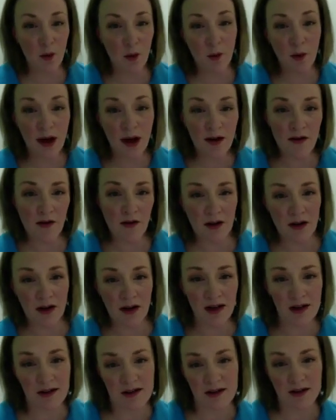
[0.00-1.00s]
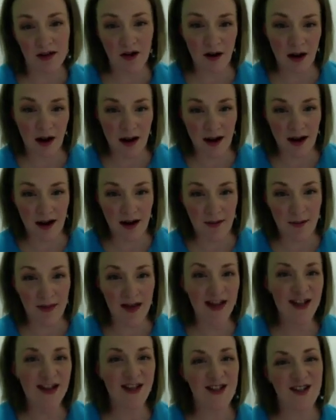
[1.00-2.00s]
We're on Instagram.
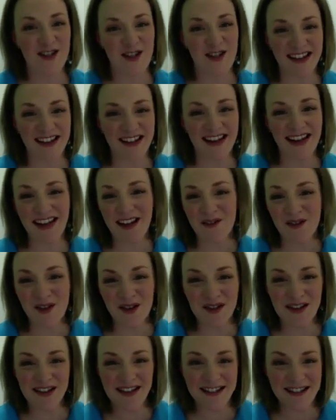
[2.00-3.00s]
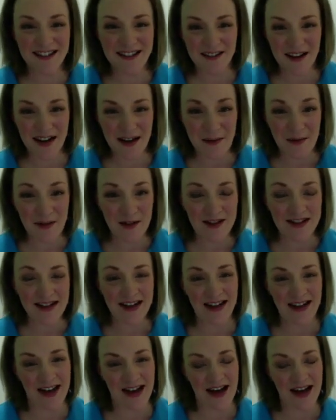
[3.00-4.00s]
So if you're an Instagram
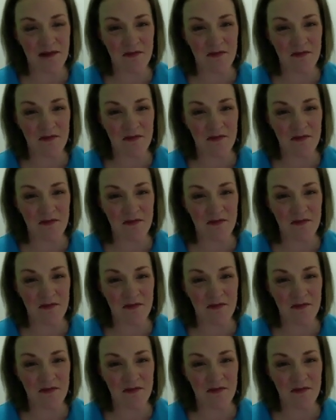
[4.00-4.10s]
user,